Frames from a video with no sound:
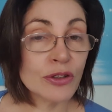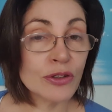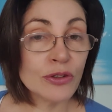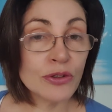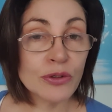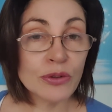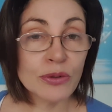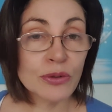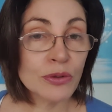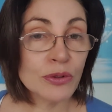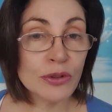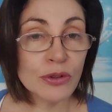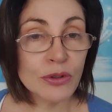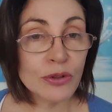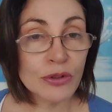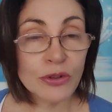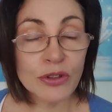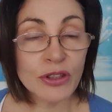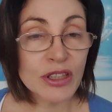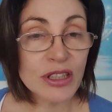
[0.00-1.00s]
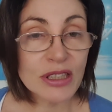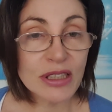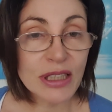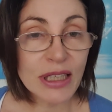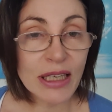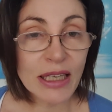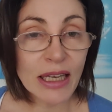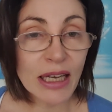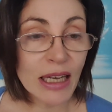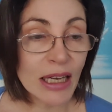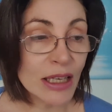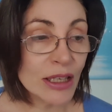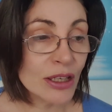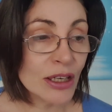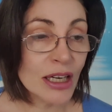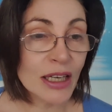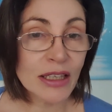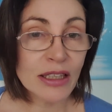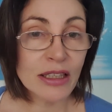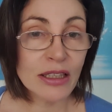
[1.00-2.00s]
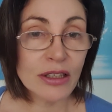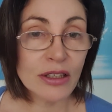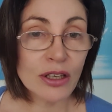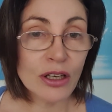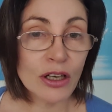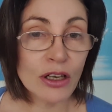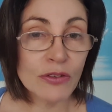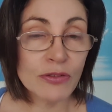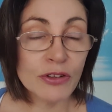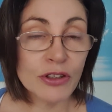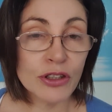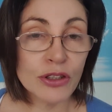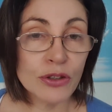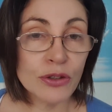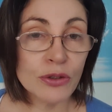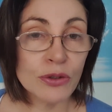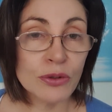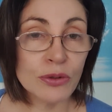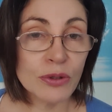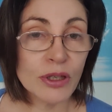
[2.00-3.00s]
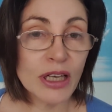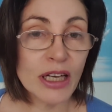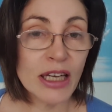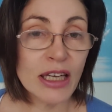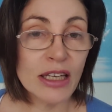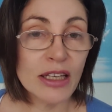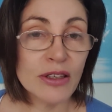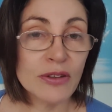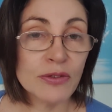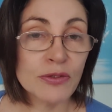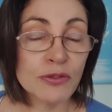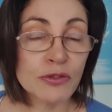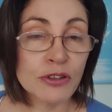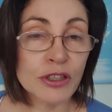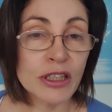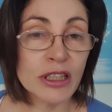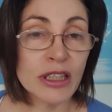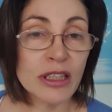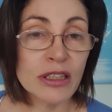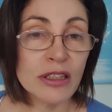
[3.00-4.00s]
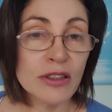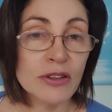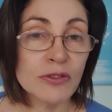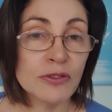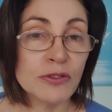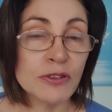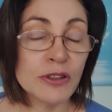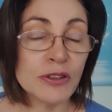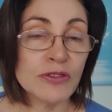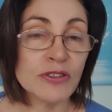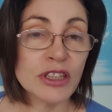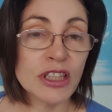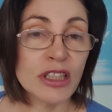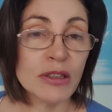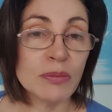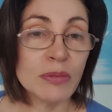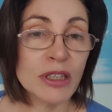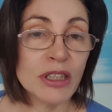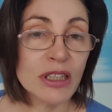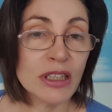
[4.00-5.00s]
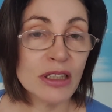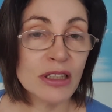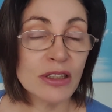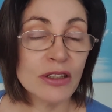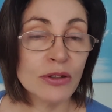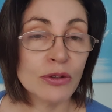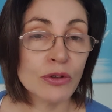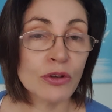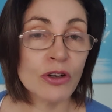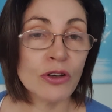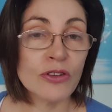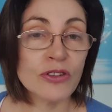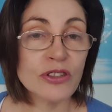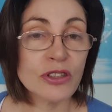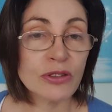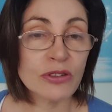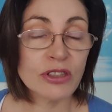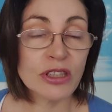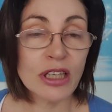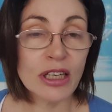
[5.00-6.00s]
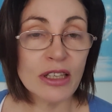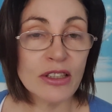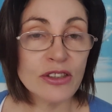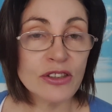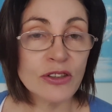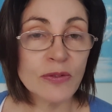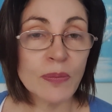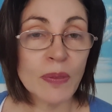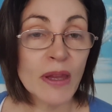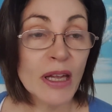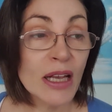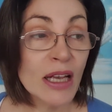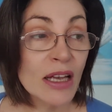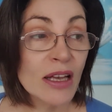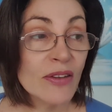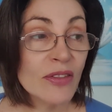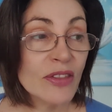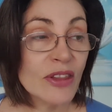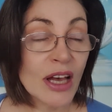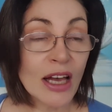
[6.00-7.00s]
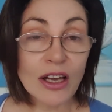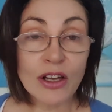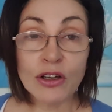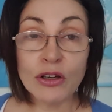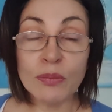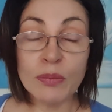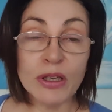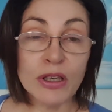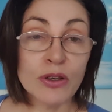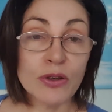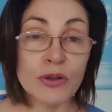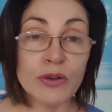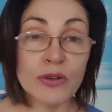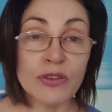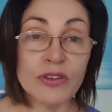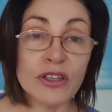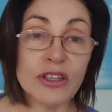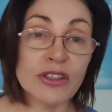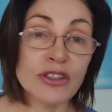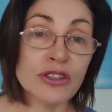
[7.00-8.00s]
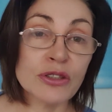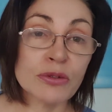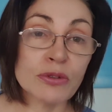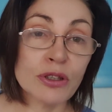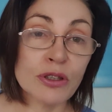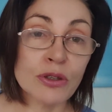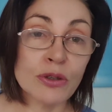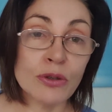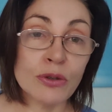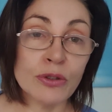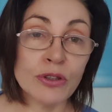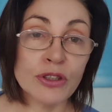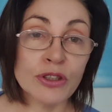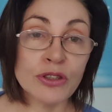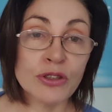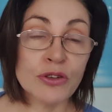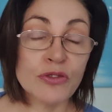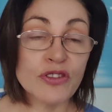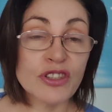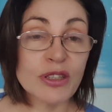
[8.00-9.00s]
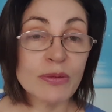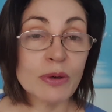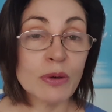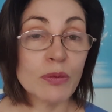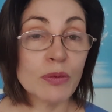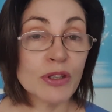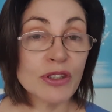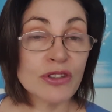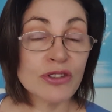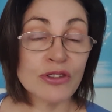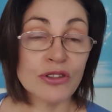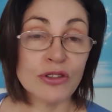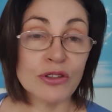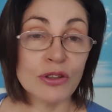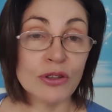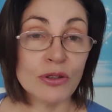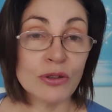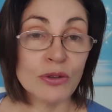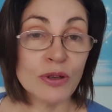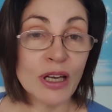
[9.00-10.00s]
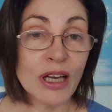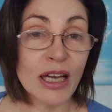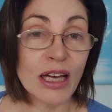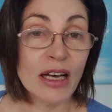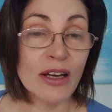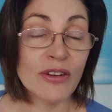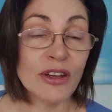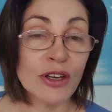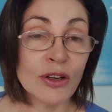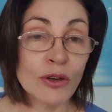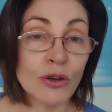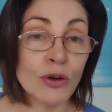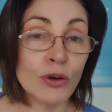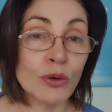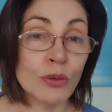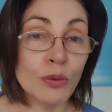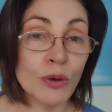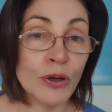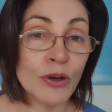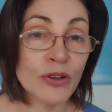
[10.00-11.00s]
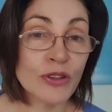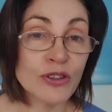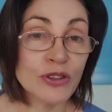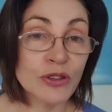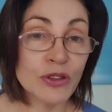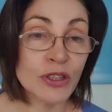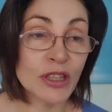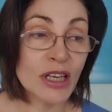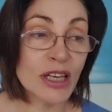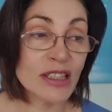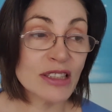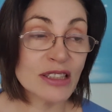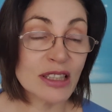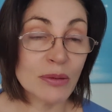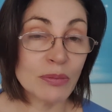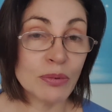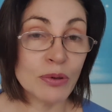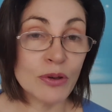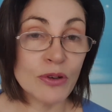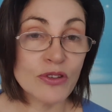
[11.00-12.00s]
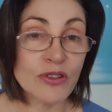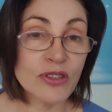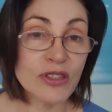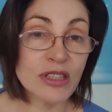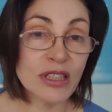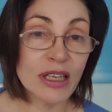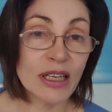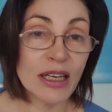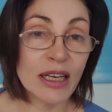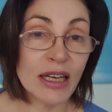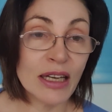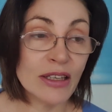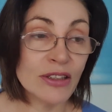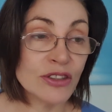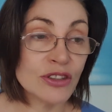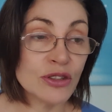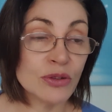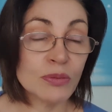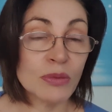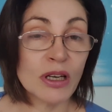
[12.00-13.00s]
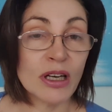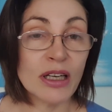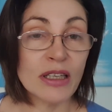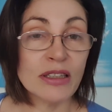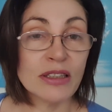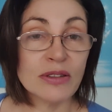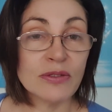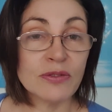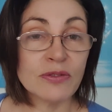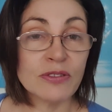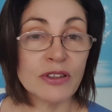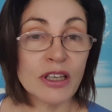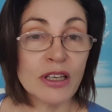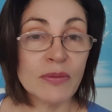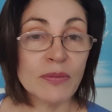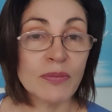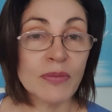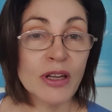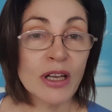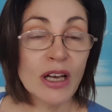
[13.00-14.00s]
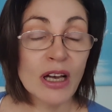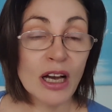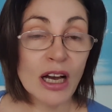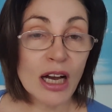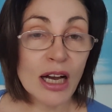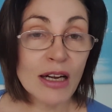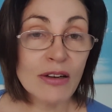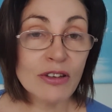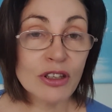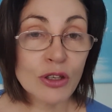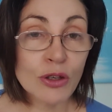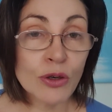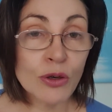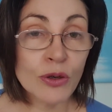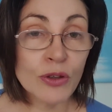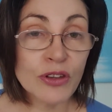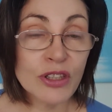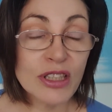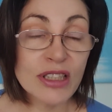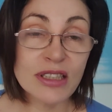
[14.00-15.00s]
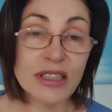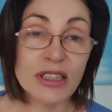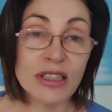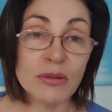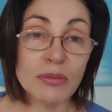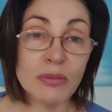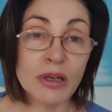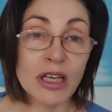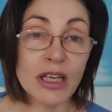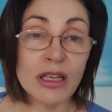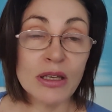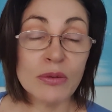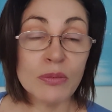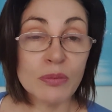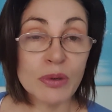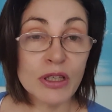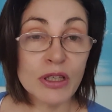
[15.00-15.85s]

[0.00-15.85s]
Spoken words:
you can say, hey, I can offer you a free 15-minute little consultation. That could be a good thing to record too. If someone wants to know how that all works, you could ask that person, say, hey, do you mind if I record this? And it may